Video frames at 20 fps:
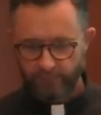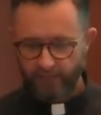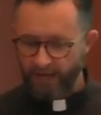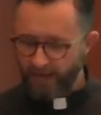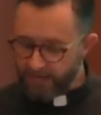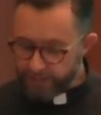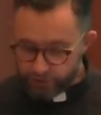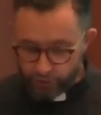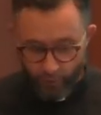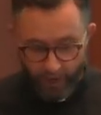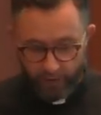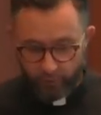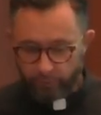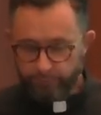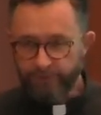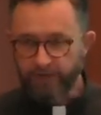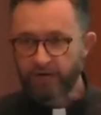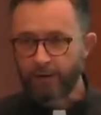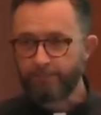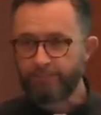And so I would
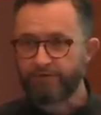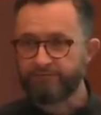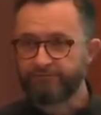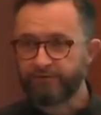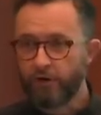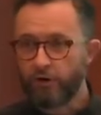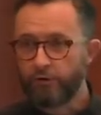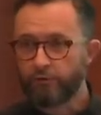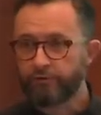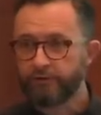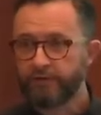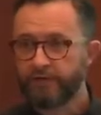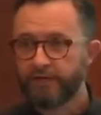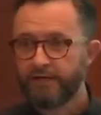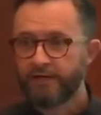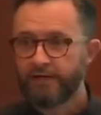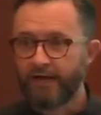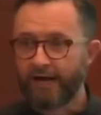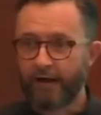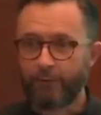pick up the phone
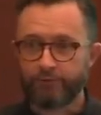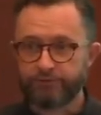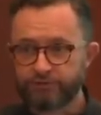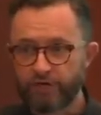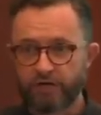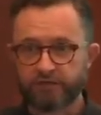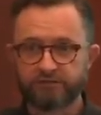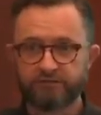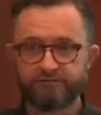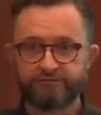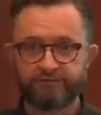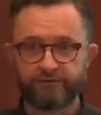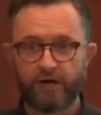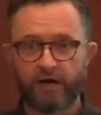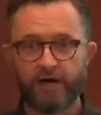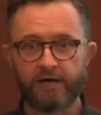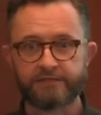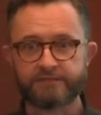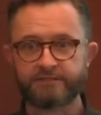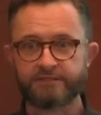and I would talk to
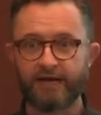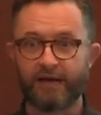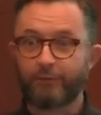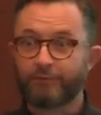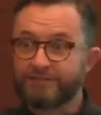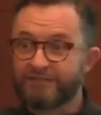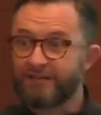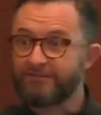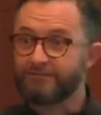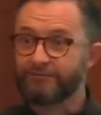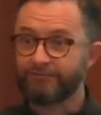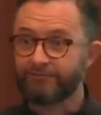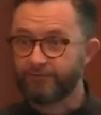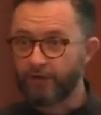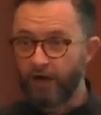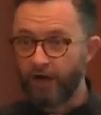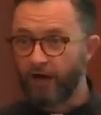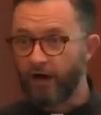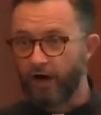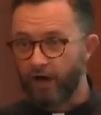Firas. And I would say,
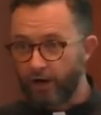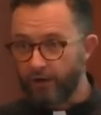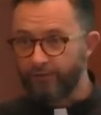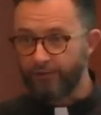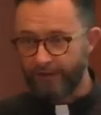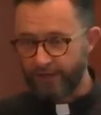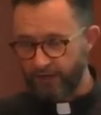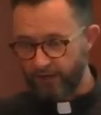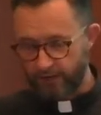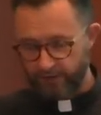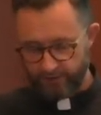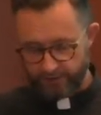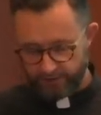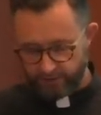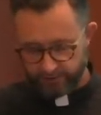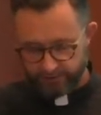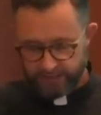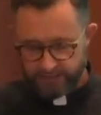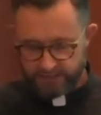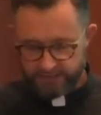uh, our, our
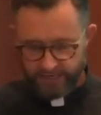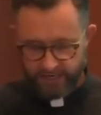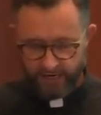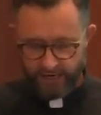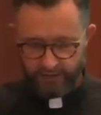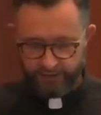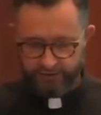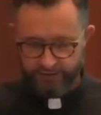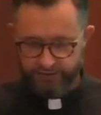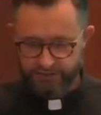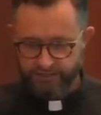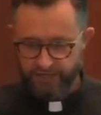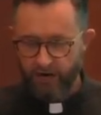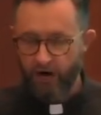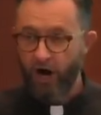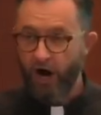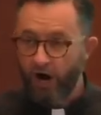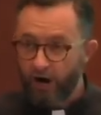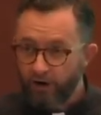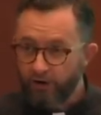lead psychologist there,
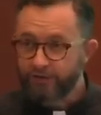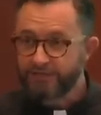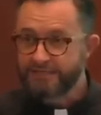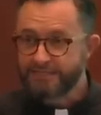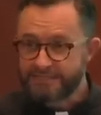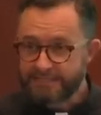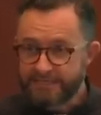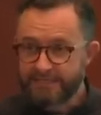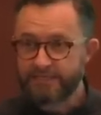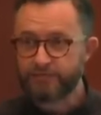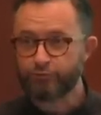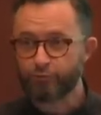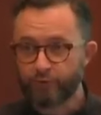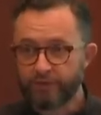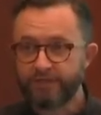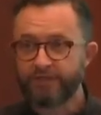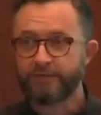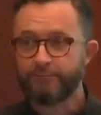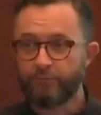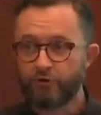are Yazidis
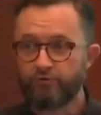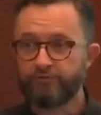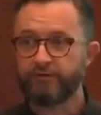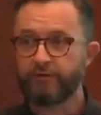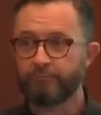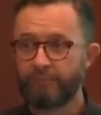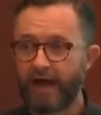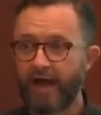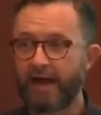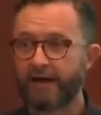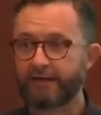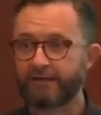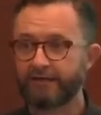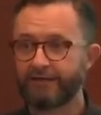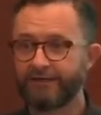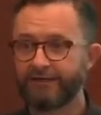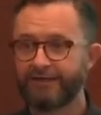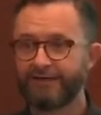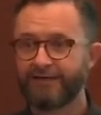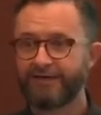really moving back?
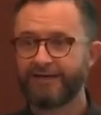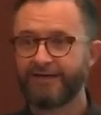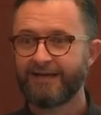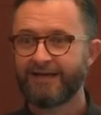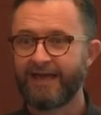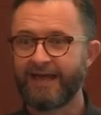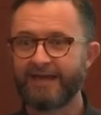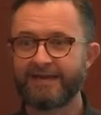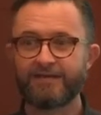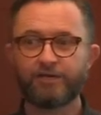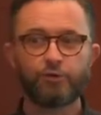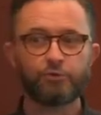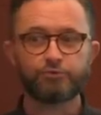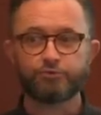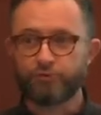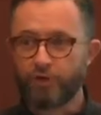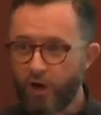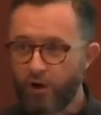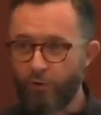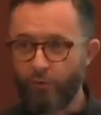And he goes,
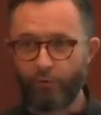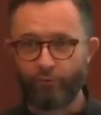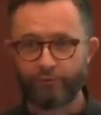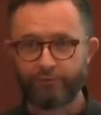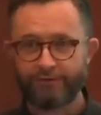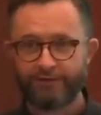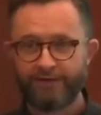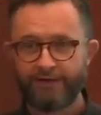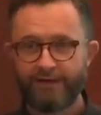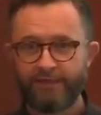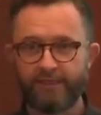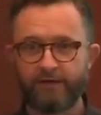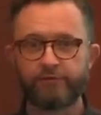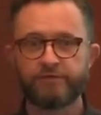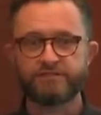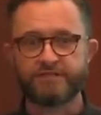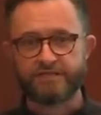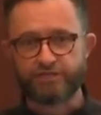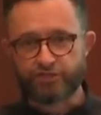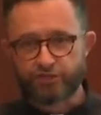no. There
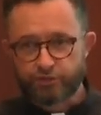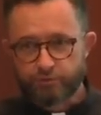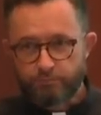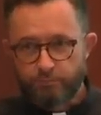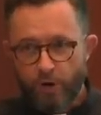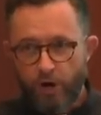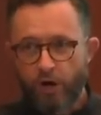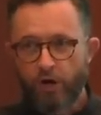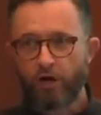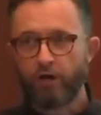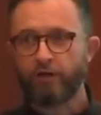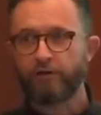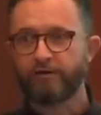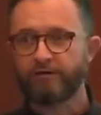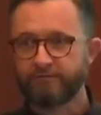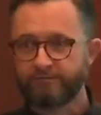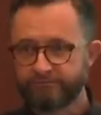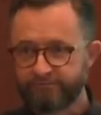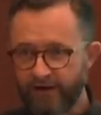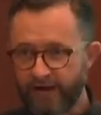is a
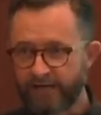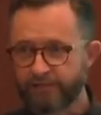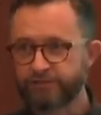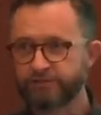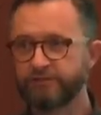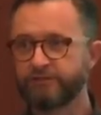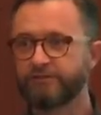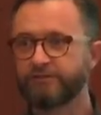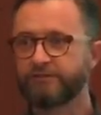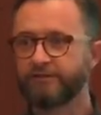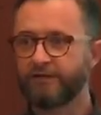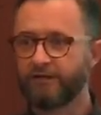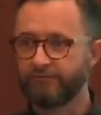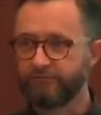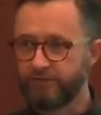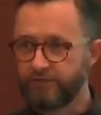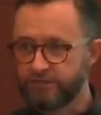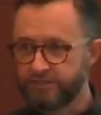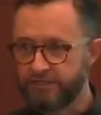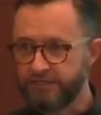small fraction of
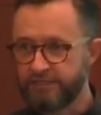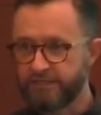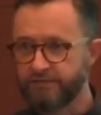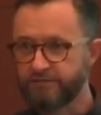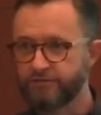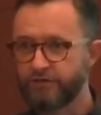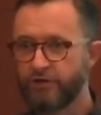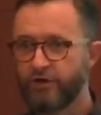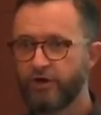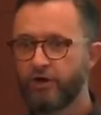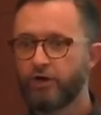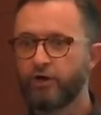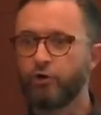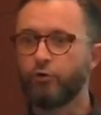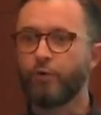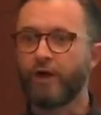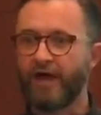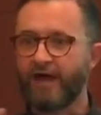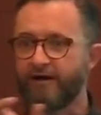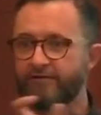Yazidis
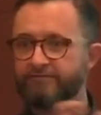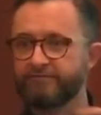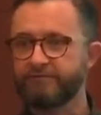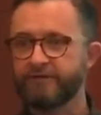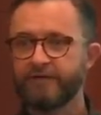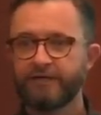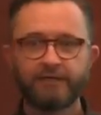who have,